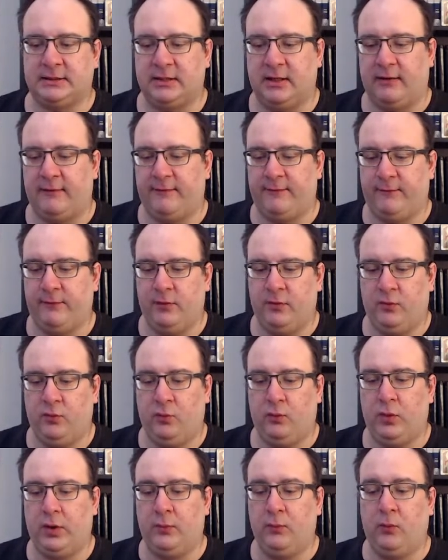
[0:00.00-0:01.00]
stuff
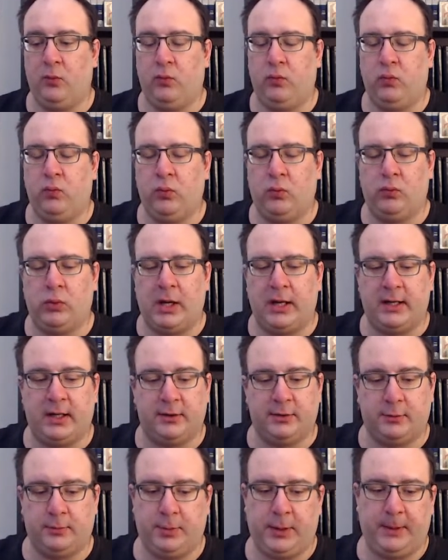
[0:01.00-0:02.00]
when
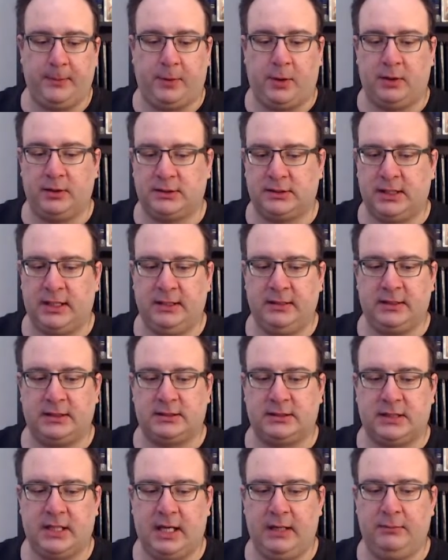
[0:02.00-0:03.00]
other people are saying the
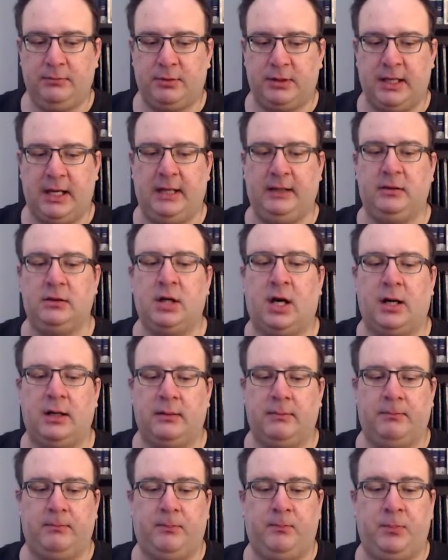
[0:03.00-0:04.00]
same thing,
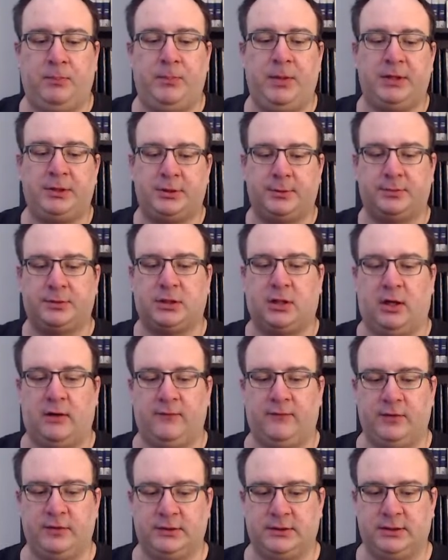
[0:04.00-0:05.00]
not bishops'
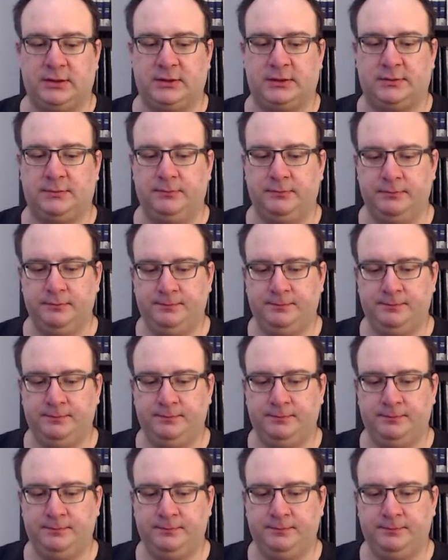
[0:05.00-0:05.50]
conferences